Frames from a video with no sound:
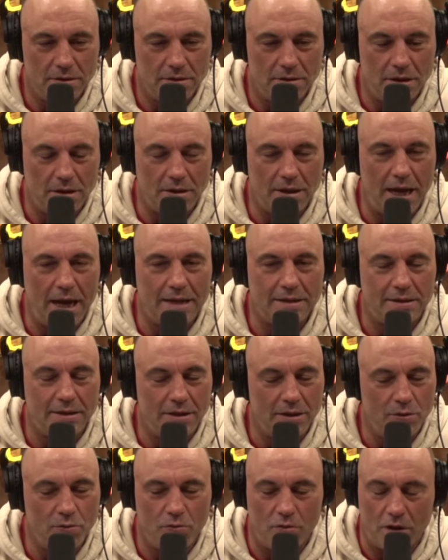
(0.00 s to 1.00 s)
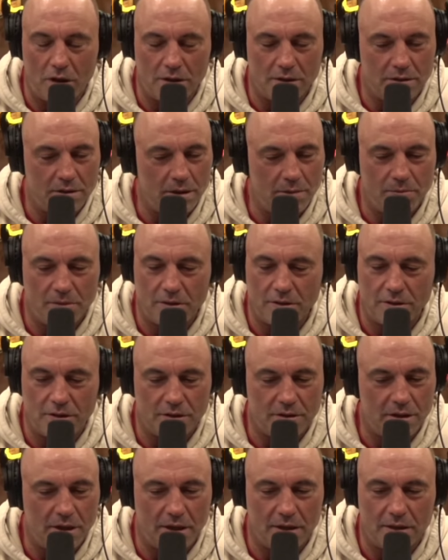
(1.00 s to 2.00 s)
The last thing you want is someone
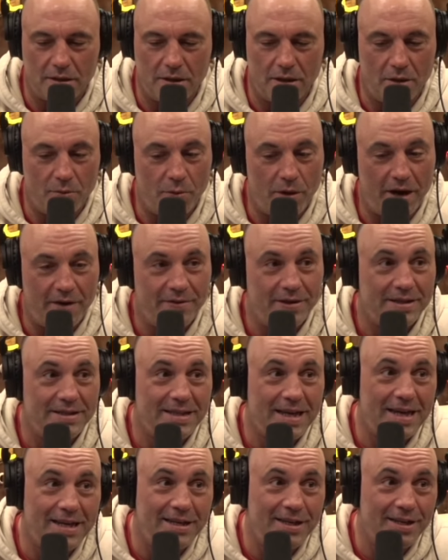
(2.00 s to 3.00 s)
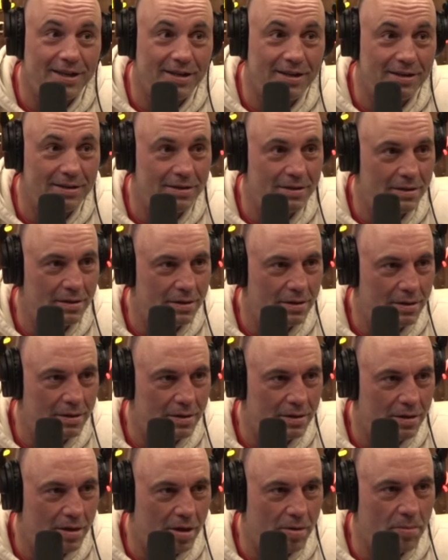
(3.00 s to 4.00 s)
just like, whatever you say, dear.
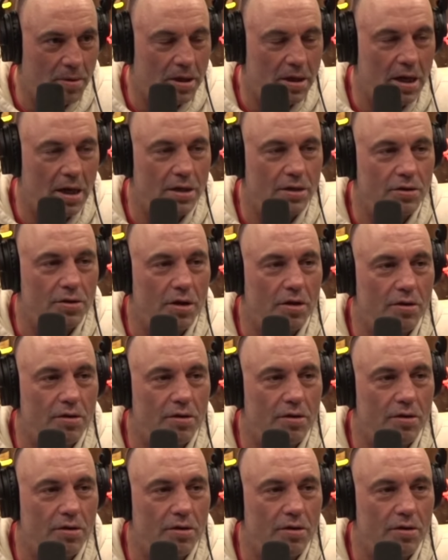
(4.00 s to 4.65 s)
Oh my God, you go,